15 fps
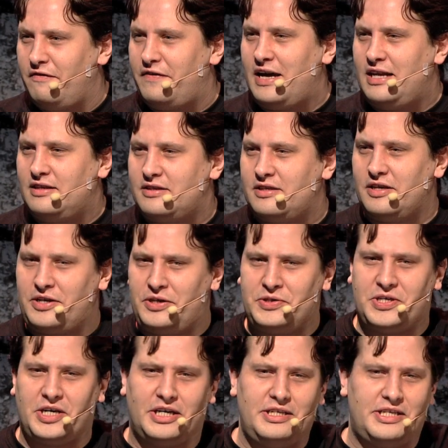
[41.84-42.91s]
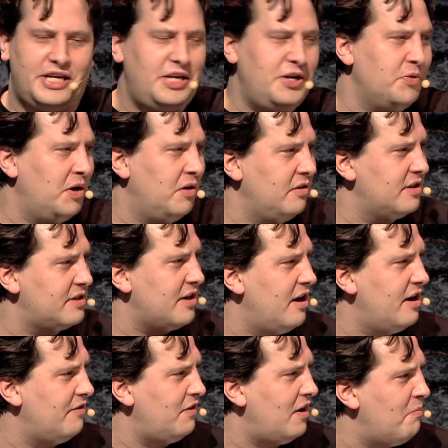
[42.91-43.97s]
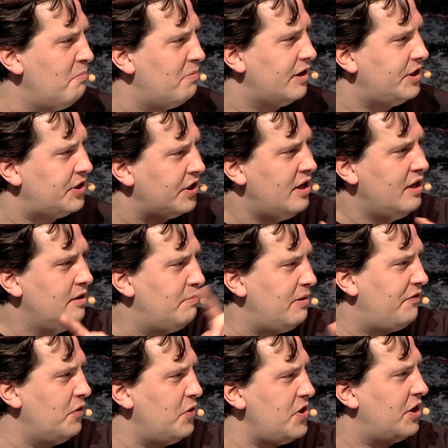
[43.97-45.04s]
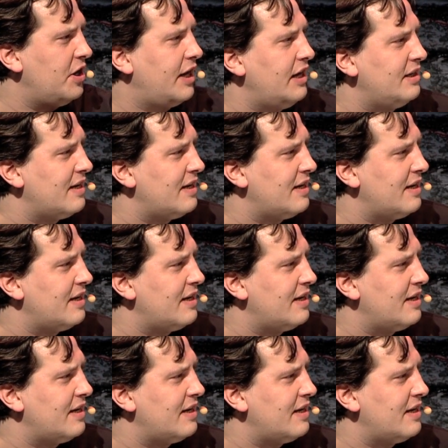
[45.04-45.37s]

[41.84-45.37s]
fence that used to continue along the side of Lumbridge before you could get